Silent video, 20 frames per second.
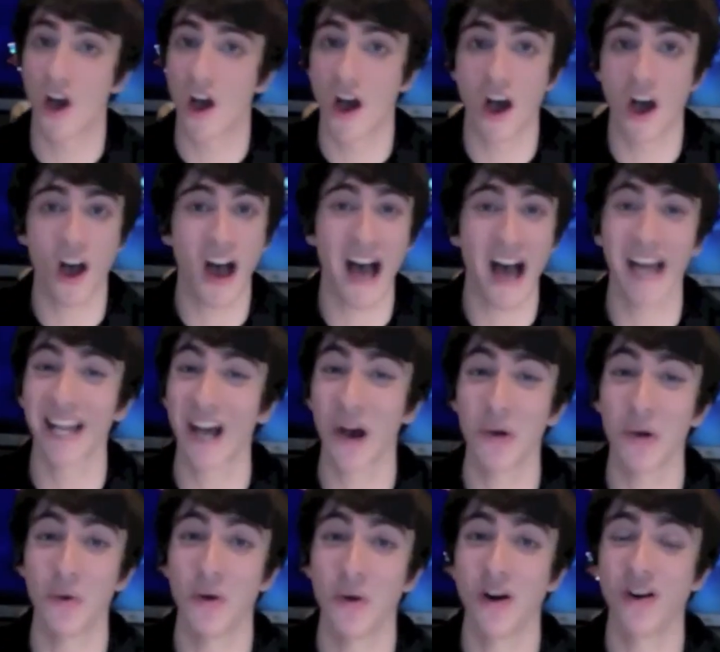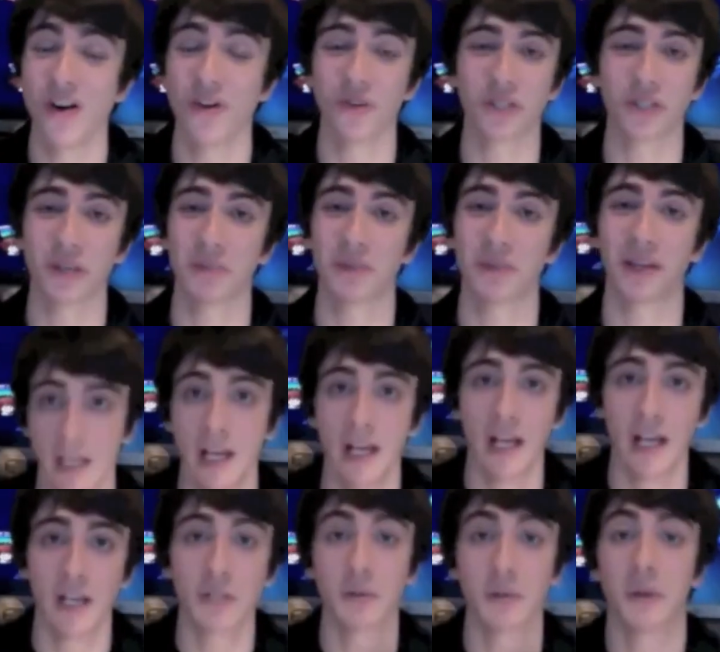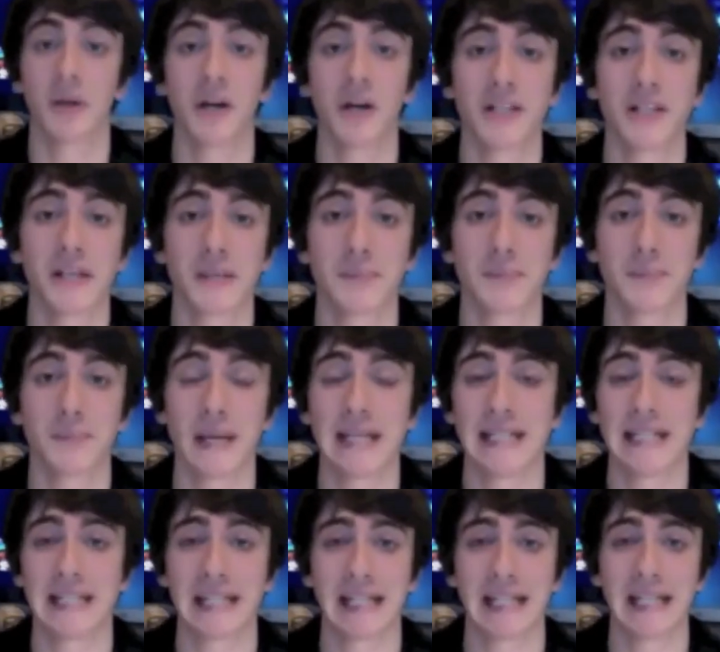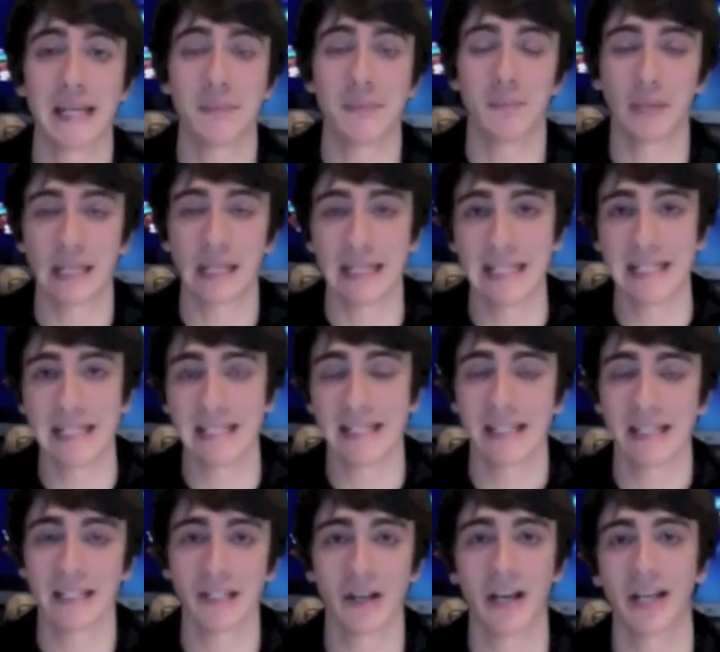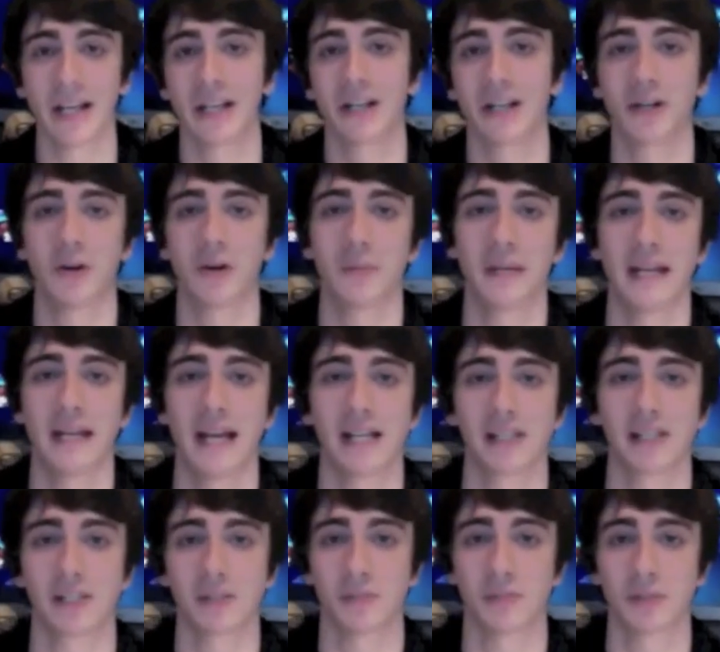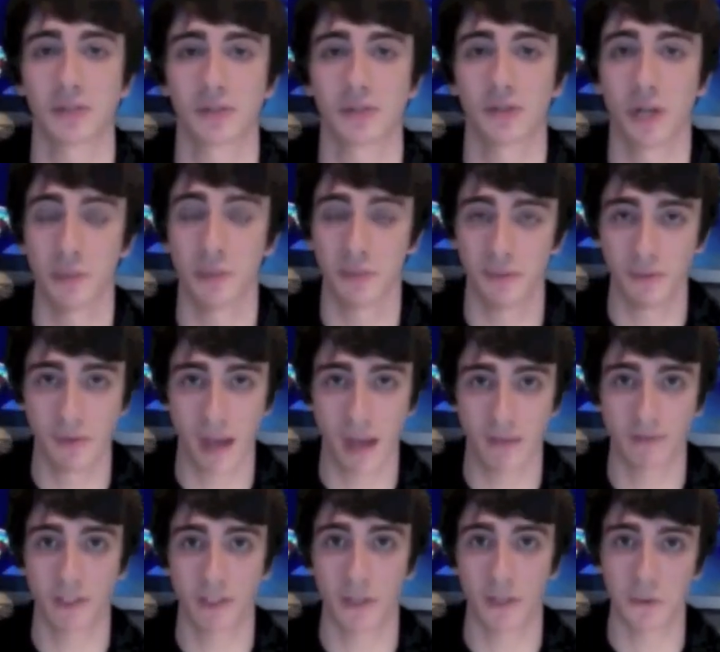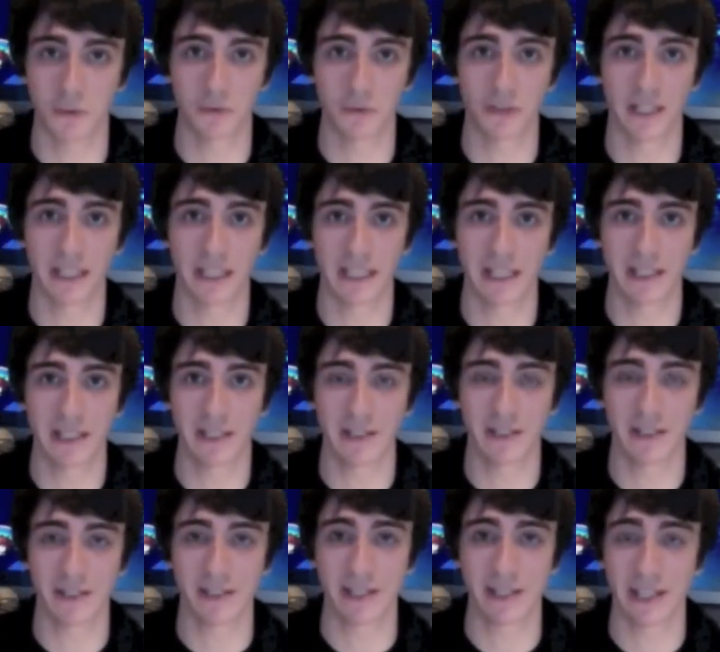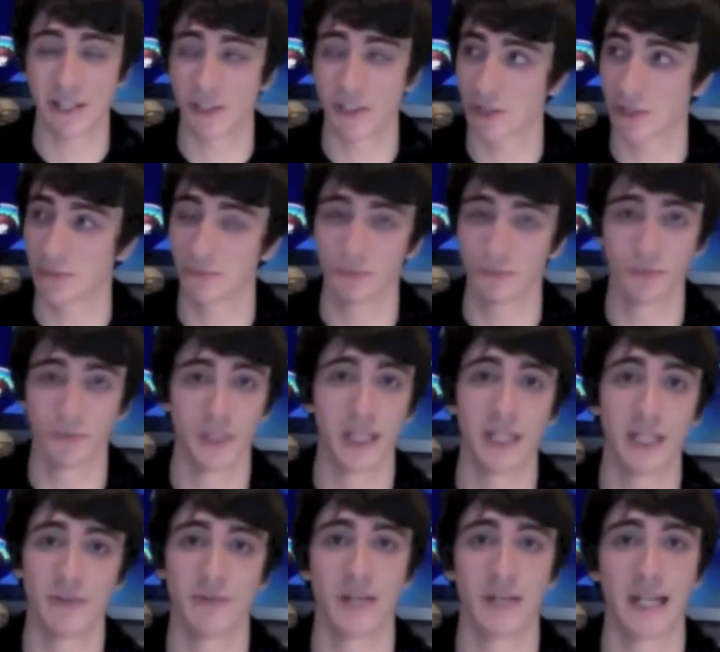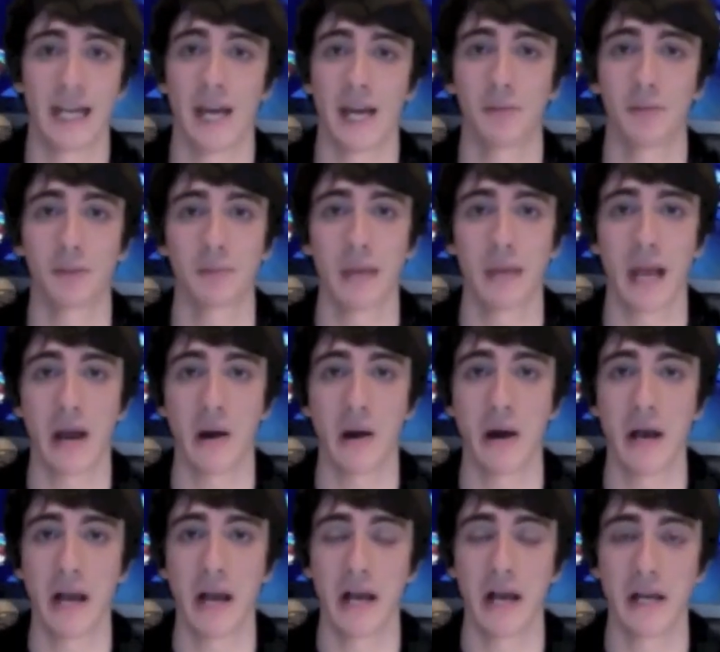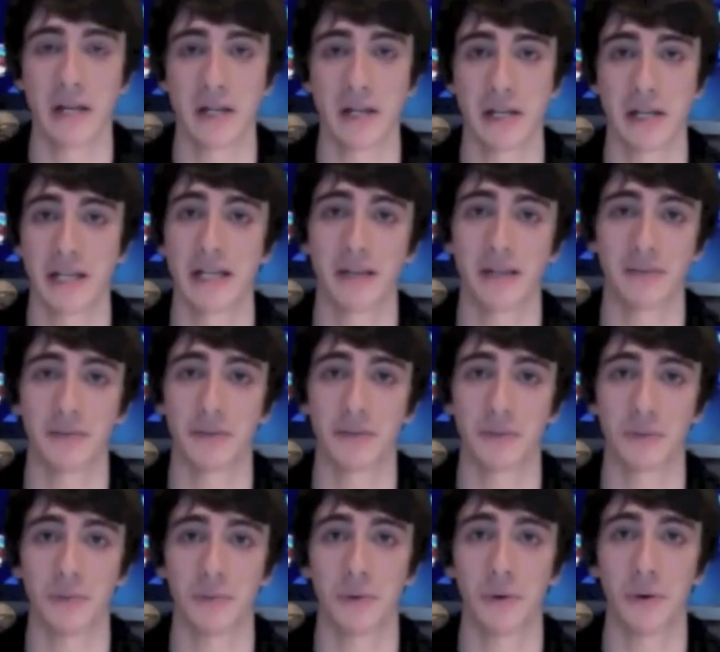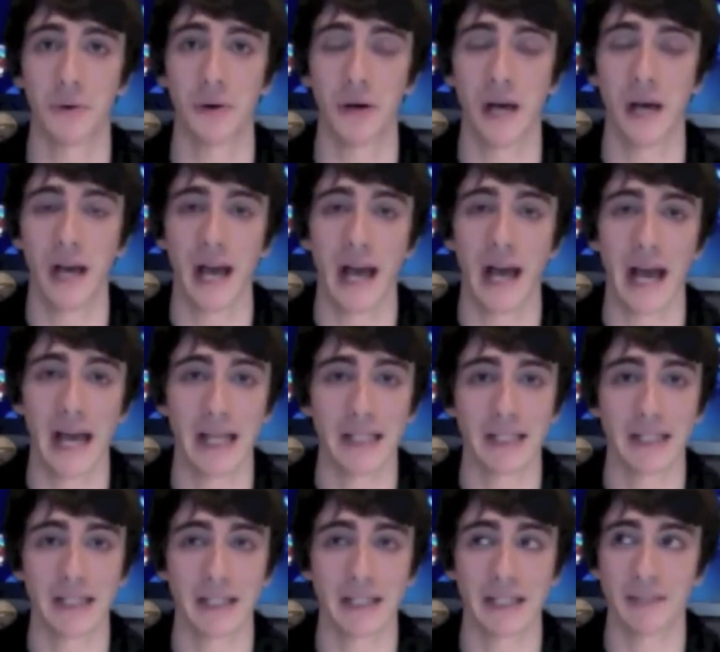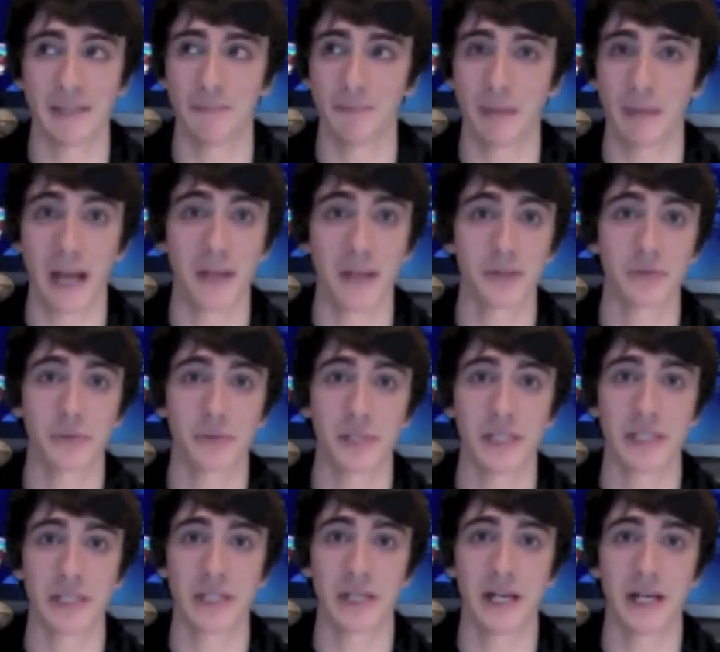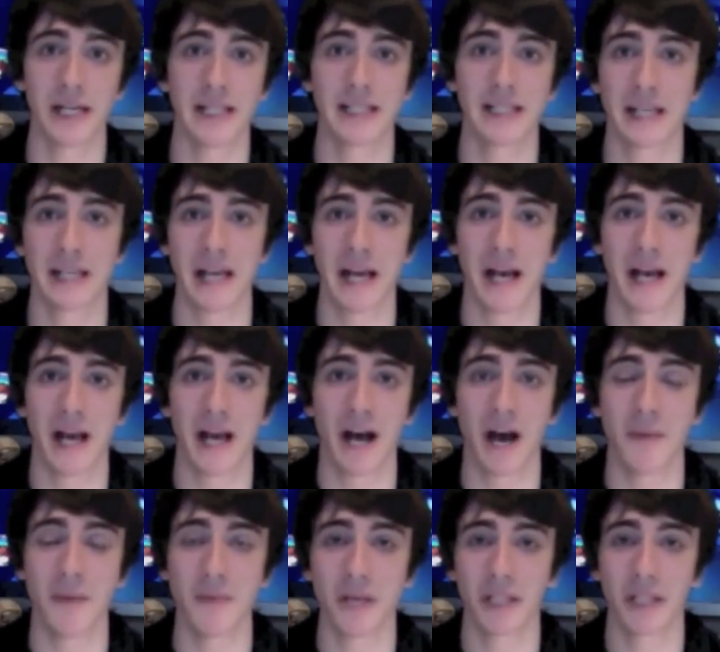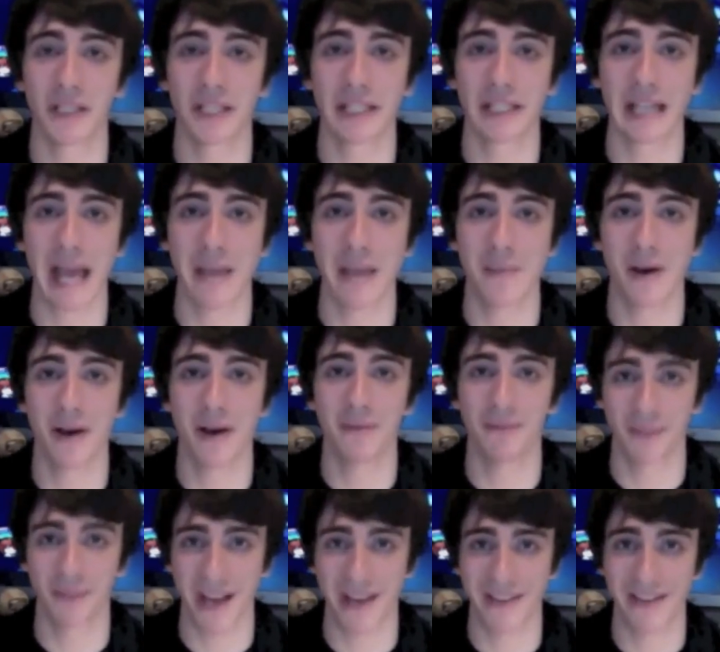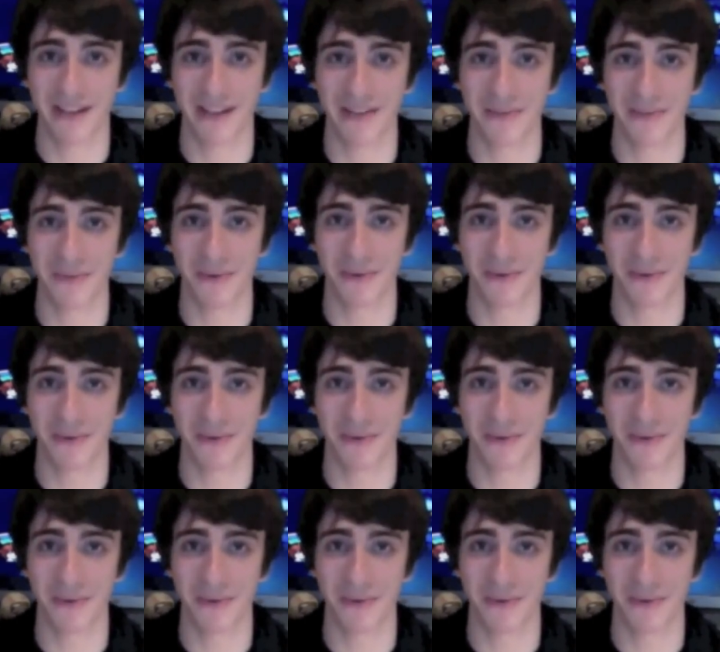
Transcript: a hello or something. Sorry guys, that's basically it. Please like, comment and subscribe if you haven't done already, because it just really helps me out and I'd love the support. And as always guys, I'm the Undead Gamer, and thanks for